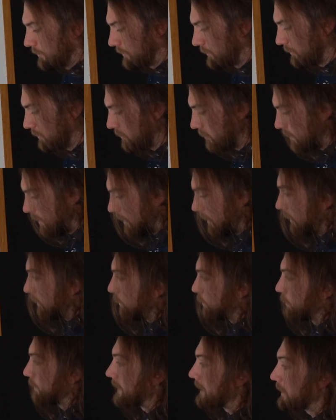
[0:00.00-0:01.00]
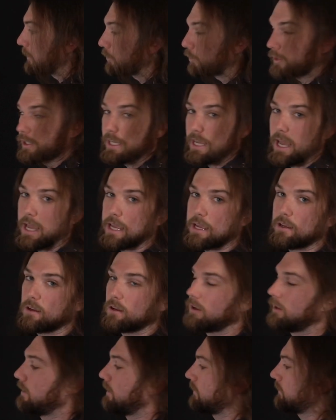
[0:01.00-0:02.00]
to recreate
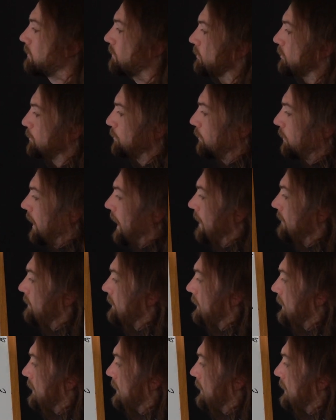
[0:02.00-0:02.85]
those private